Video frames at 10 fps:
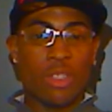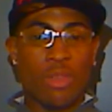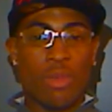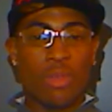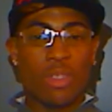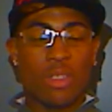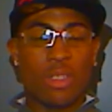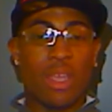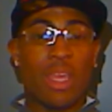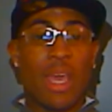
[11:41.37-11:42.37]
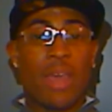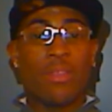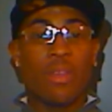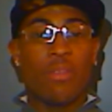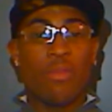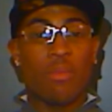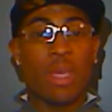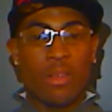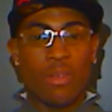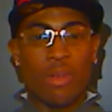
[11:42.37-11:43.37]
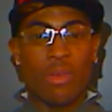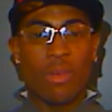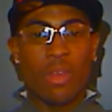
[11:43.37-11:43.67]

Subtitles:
tools is to gather information, you know,